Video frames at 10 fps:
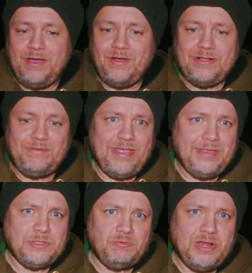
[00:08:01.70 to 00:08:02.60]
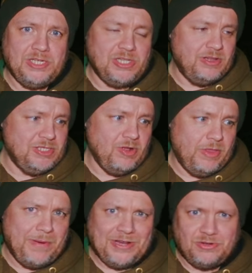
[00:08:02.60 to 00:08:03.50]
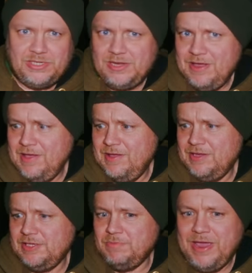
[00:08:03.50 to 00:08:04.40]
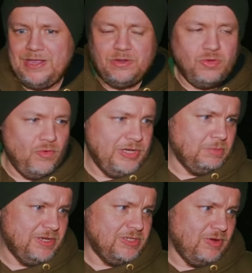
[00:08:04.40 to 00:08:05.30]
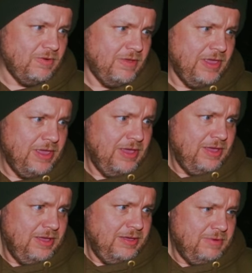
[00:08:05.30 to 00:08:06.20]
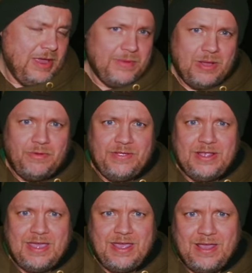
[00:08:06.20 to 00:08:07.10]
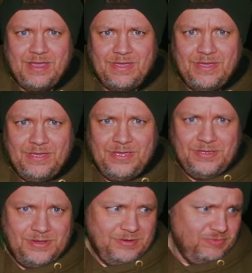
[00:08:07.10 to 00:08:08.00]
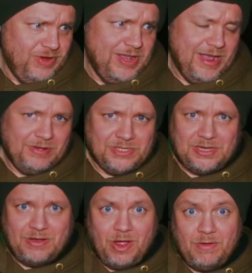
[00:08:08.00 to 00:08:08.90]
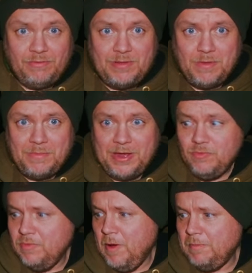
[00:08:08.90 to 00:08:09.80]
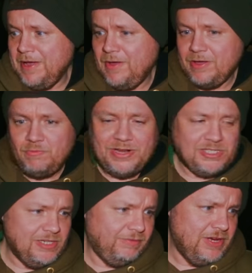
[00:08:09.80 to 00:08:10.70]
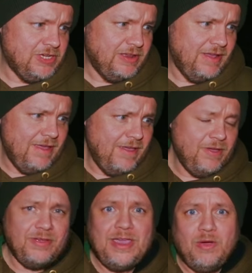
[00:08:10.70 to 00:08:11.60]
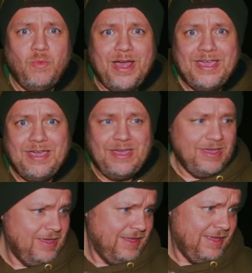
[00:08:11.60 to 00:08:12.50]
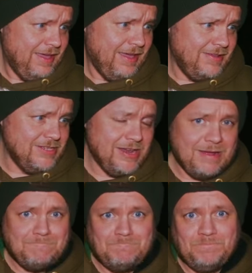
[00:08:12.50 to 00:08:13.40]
I can't even get them to register. It's not the batteries. It's making a noise, but it's not coming up with any read out, so hopefully my mate will pop out. I can rest this fish and get a weight, and